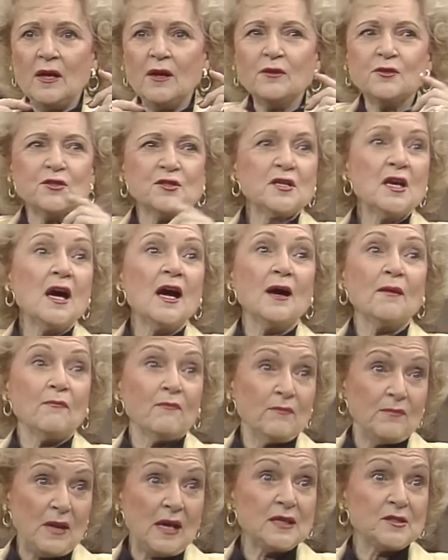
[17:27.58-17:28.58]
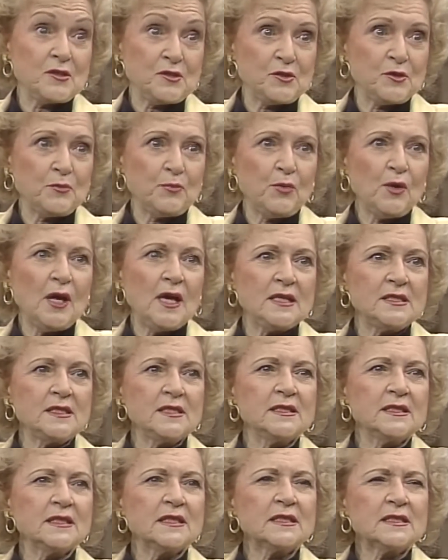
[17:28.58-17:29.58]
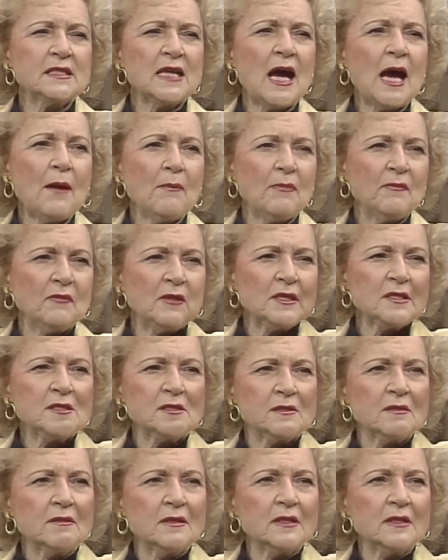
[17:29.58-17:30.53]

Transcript: here's Tom as a surprise. He's at the top of this